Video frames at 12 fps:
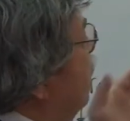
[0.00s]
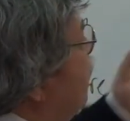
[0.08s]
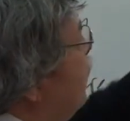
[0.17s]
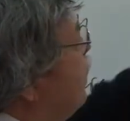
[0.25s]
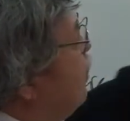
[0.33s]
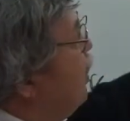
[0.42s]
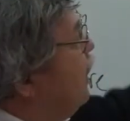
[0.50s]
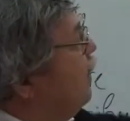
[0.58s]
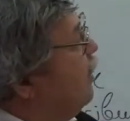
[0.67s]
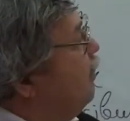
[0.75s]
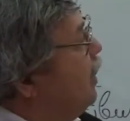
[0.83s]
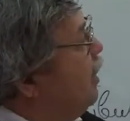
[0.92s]
have
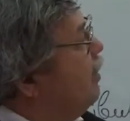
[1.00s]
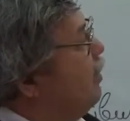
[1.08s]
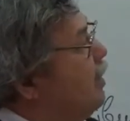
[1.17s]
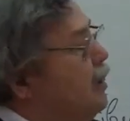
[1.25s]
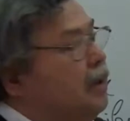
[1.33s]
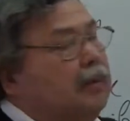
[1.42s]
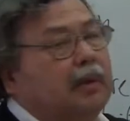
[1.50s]
expected frequencies,